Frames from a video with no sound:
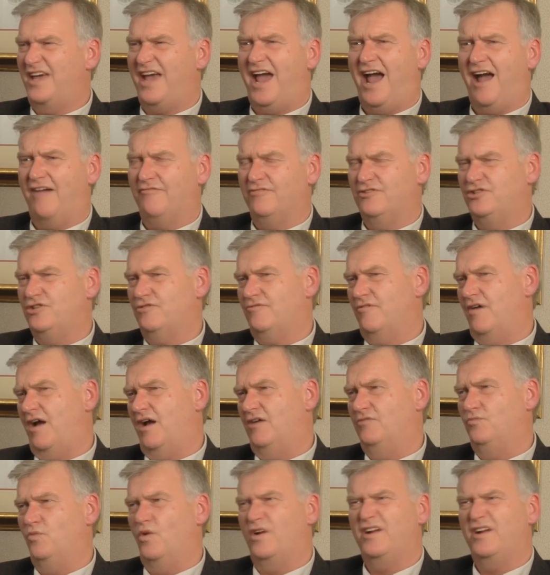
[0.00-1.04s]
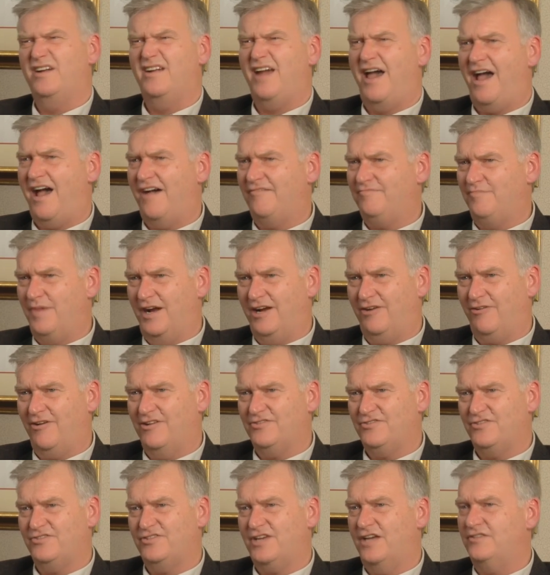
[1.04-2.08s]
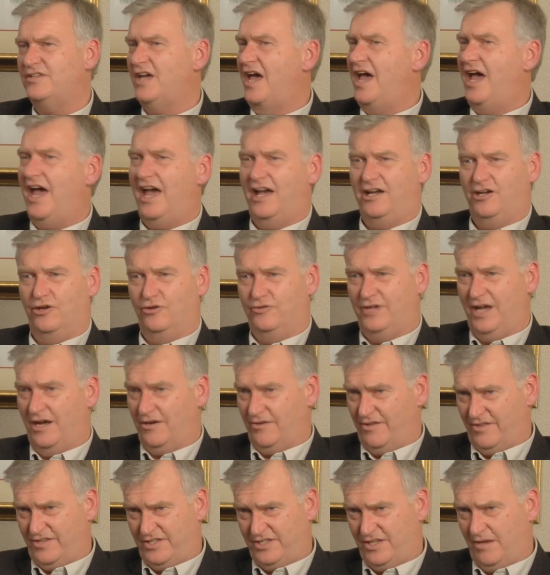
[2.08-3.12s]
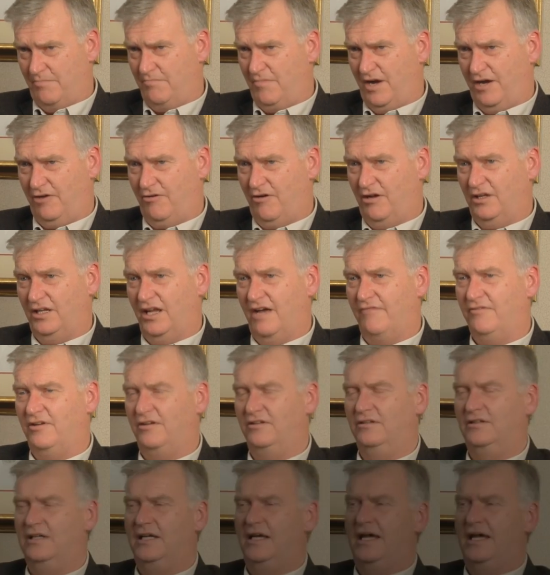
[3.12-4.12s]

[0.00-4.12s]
They average around one and a half microns inside and go down to the submicron level.